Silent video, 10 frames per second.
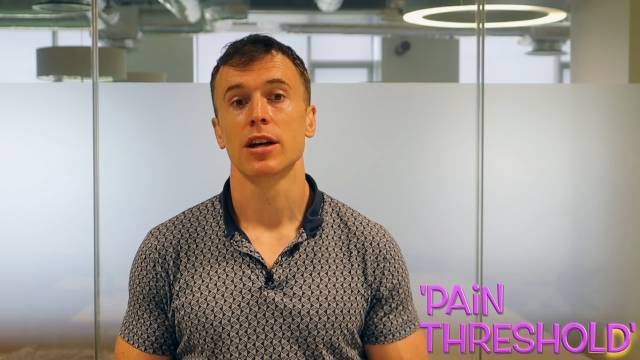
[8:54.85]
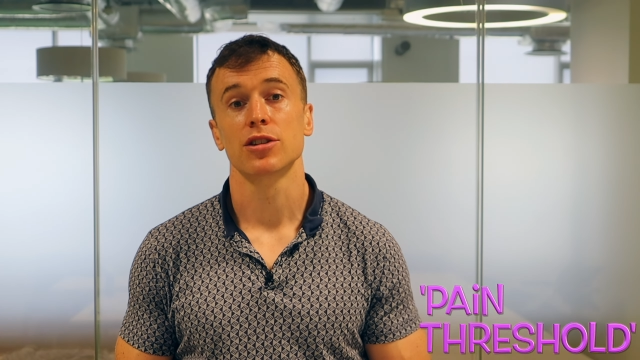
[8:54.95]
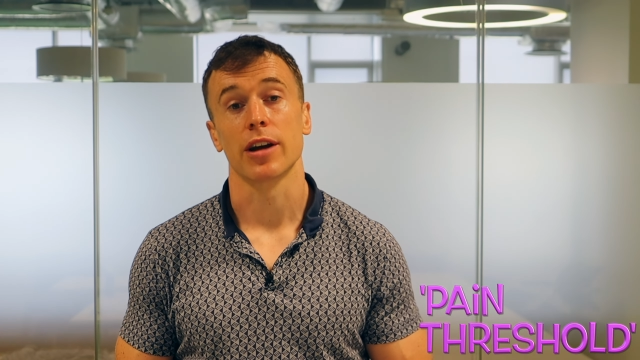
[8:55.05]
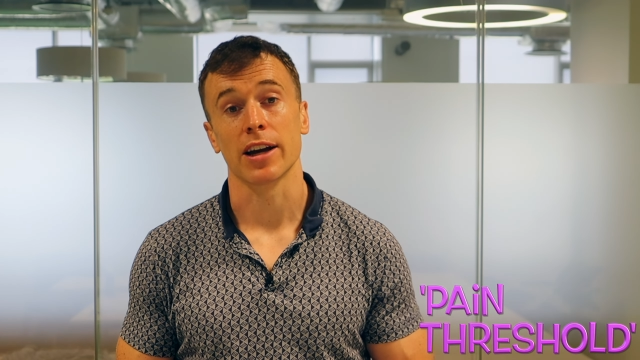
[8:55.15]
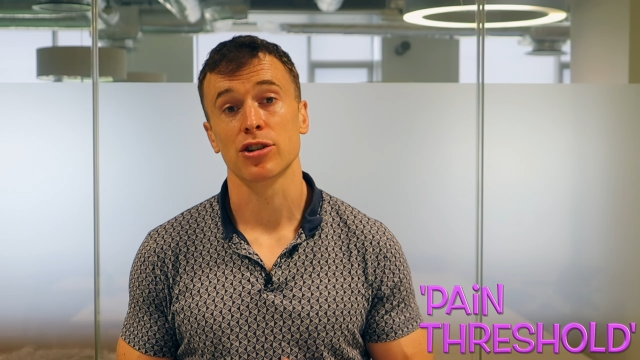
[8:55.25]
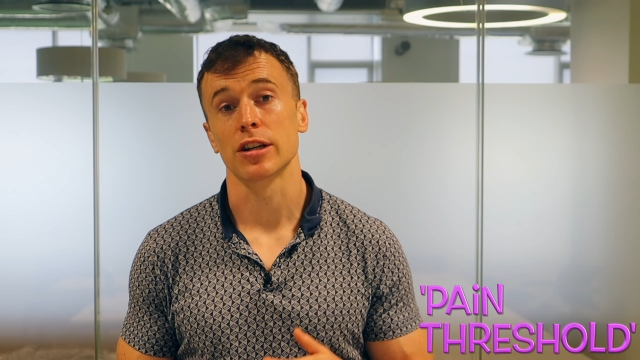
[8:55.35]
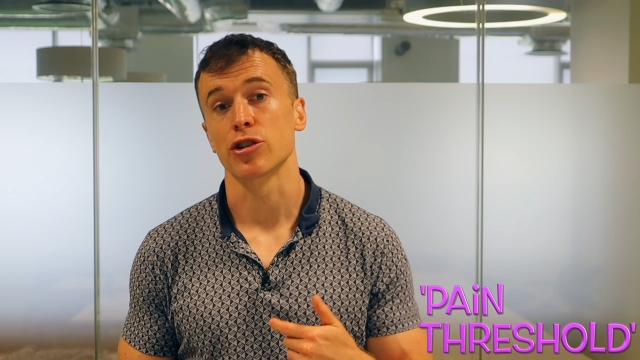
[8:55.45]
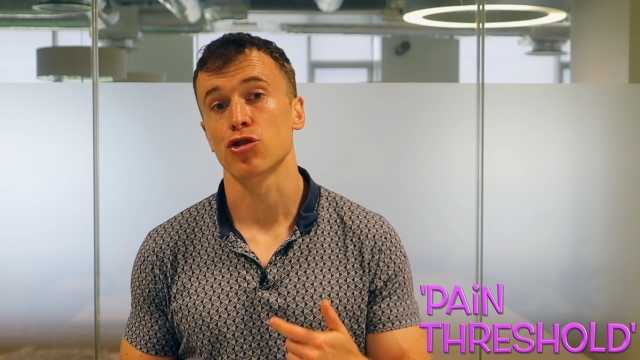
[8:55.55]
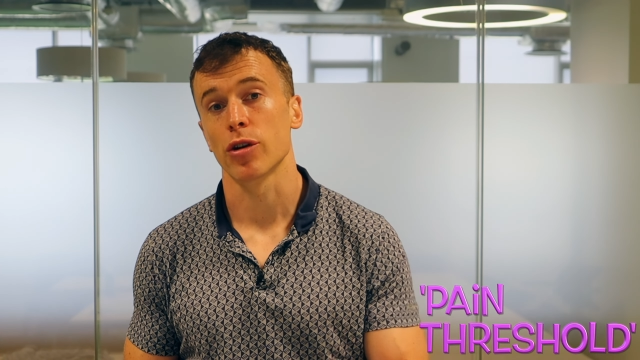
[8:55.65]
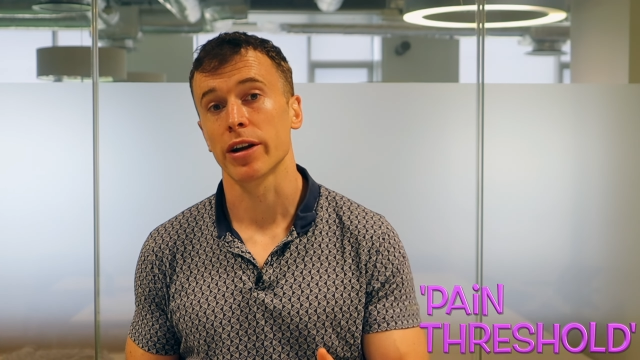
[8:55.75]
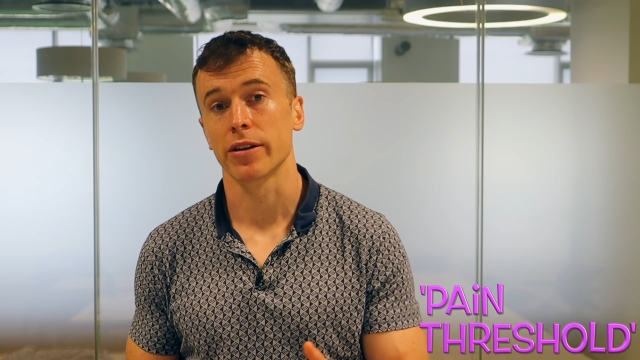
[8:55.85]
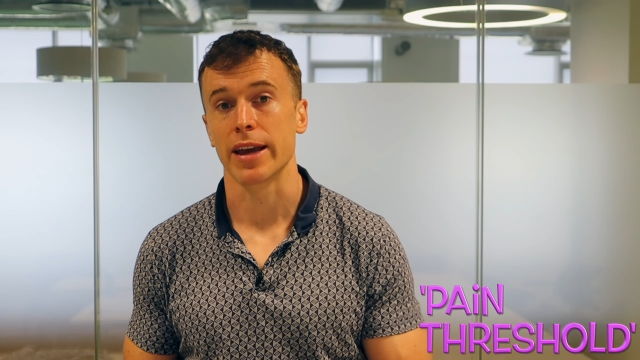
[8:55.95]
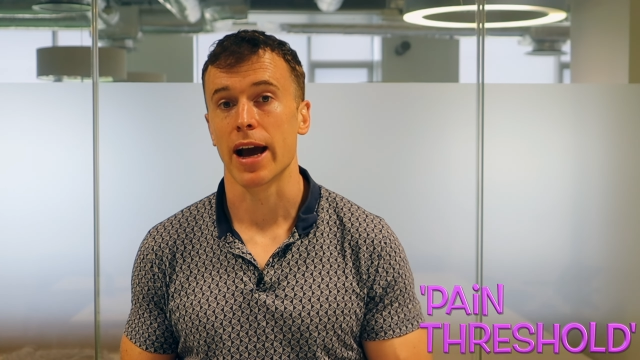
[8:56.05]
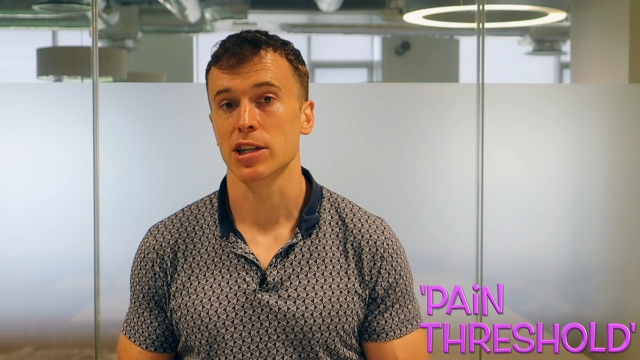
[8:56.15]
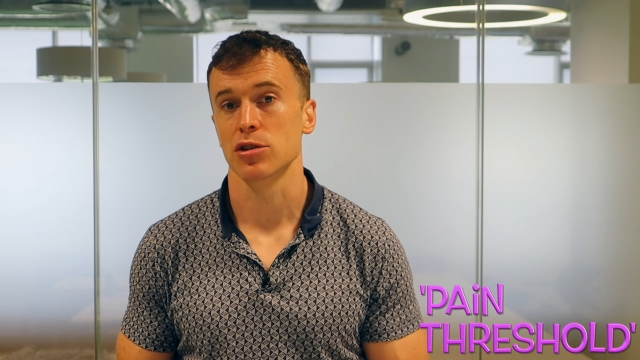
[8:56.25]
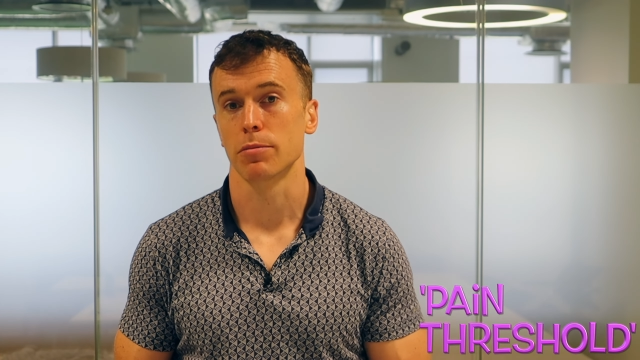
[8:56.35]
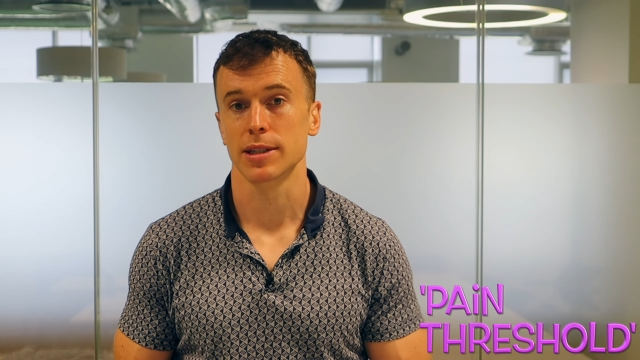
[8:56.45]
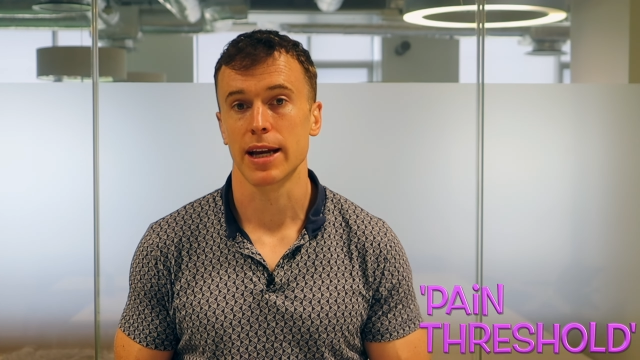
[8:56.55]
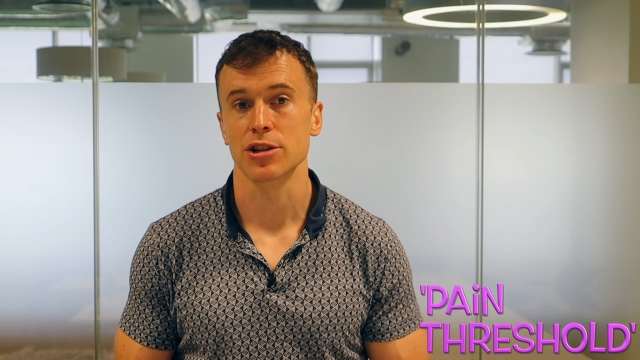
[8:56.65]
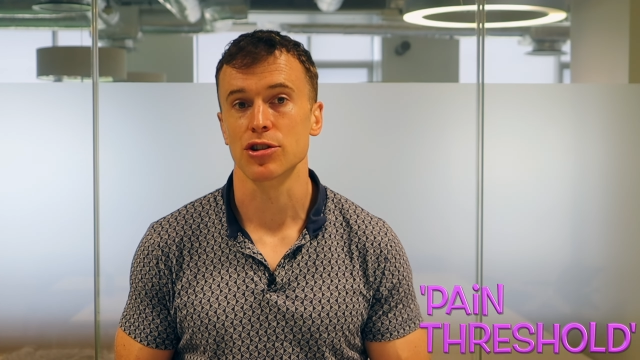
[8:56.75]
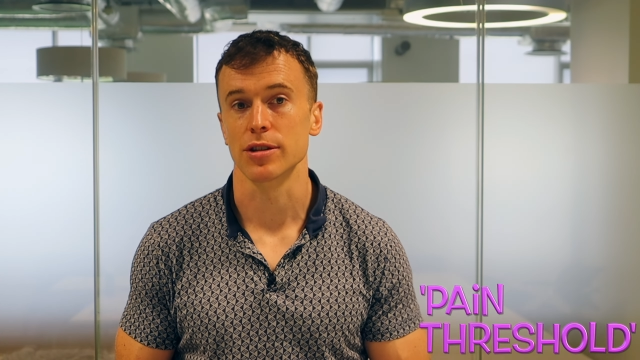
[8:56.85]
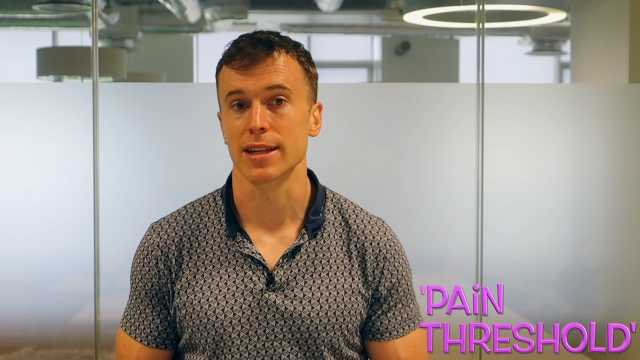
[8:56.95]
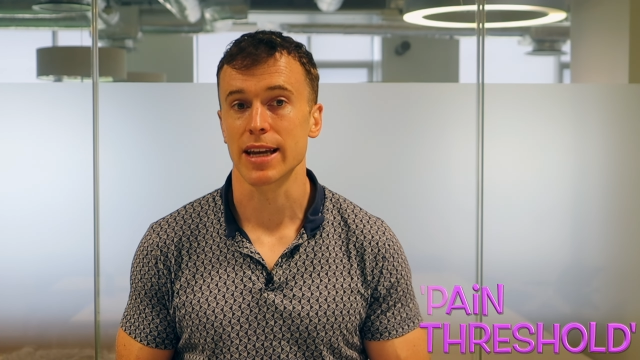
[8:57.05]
to actually trigger the action potentials